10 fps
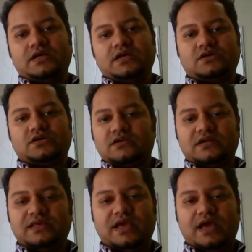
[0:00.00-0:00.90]
So it
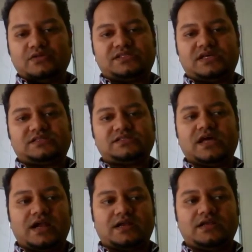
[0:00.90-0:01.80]
really, I would say, it's
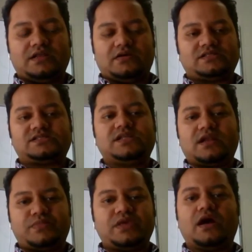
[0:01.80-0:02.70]
not
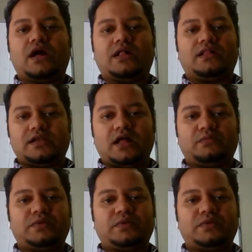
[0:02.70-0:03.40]
a be-all, end-all,